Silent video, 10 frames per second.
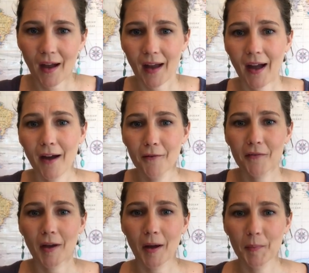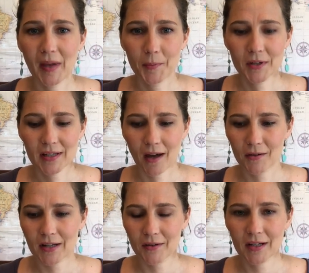I have a paper
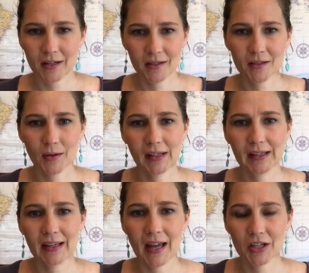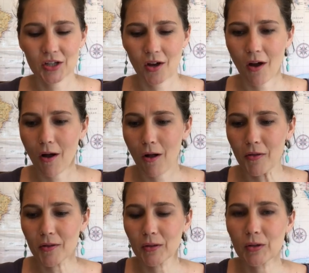towel down here so I can catch all
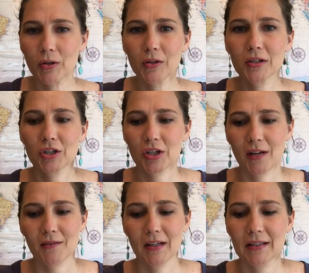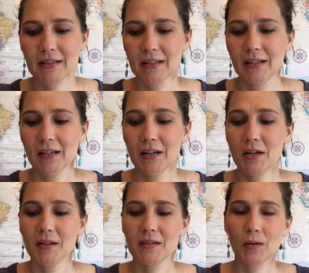the little shavings.
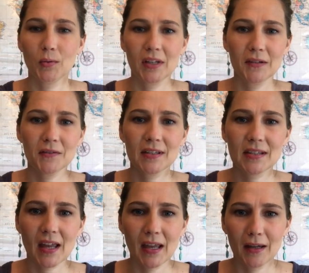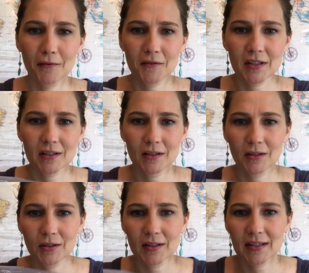So we've saved,
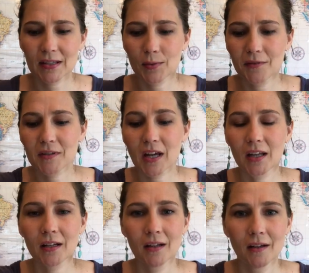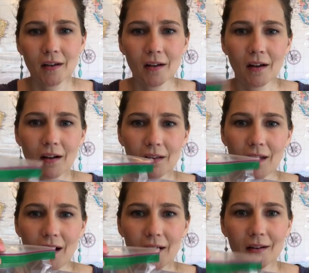you can see we've done a
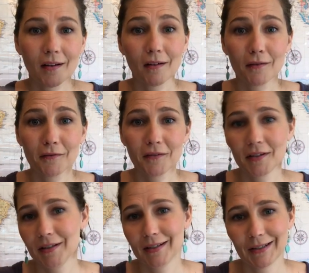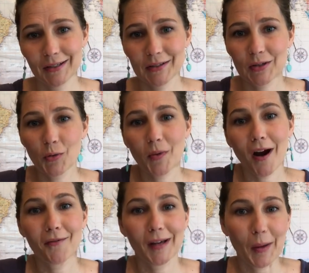lot of soap
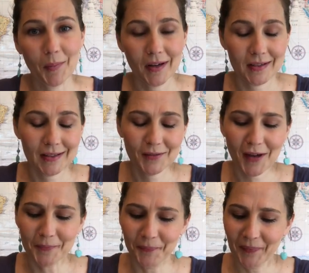carving because it's fun.